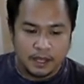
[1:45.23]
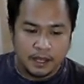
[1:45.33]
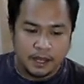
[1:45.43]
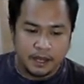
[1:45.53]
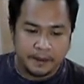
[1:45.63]

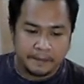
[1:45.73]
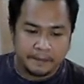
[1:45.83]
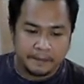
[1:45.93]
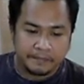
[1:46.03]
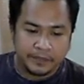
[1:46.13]

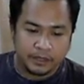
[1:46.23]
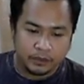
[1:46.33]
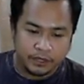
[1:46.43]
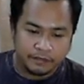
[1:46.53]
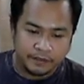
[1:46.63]
The
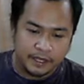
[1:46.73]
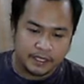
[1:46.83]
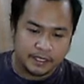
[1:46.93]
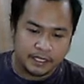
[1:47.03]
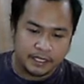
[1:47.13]
north
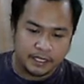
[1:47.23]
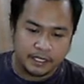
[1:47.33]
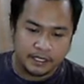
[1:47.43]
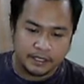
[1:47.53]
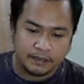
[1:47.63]
face
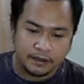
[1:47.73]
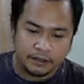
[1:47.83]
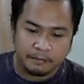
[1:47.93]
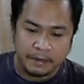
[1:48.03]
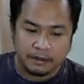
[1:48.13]
of
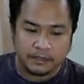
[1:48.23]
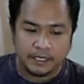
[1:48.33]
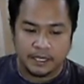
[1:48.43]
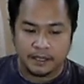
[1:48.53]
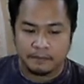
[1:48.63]
a
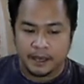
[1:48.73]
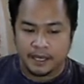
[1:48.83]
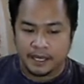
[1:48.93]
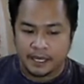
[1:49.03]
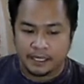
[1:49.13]
mountain may
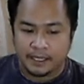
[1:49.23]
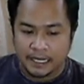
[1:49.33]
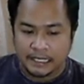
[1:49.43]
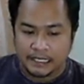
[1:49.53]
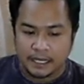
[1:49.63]
get
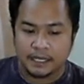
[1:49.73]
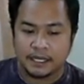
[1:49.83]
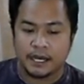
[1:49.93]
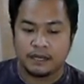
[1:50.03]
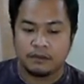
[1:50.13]
less
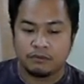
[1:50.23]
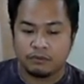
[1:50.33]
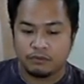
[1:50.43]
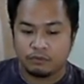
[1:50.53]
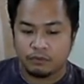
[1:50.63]
sunlight,
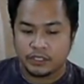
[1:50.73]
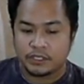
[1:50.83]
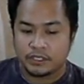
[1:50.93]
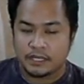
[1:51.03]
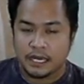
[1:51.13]

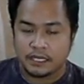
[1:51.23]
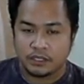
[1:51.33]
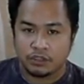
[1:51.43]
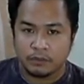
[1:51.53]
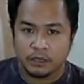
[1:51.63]
which tends
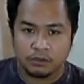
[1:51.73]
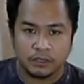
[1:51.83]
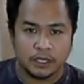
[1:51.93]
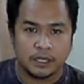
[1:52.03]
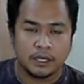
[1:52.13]
to be
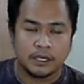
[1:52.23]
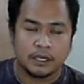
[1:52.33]
cooler.